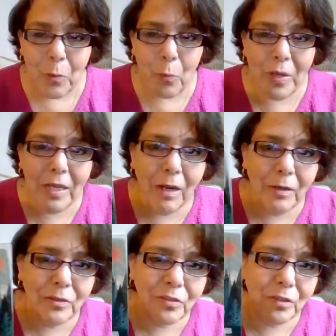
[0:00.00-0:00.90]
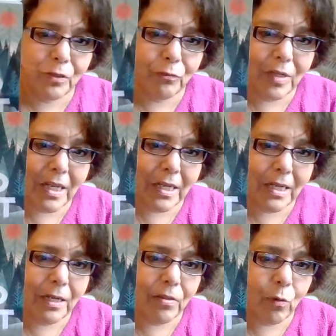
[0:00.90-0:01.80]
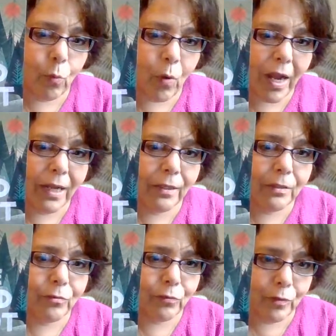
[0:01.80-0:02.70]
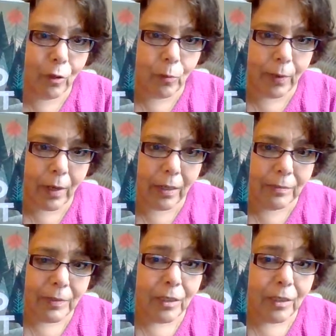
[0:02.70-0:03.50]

We are still reading The Wild Robot,